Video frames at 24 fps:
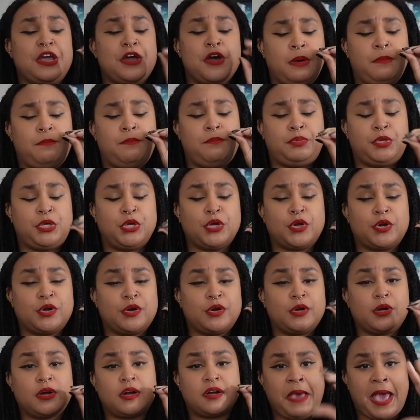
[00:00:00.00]
but
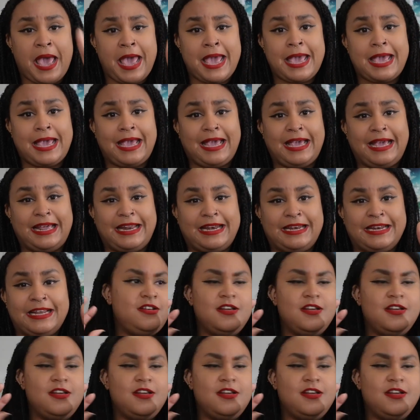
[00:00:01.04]
pure pain.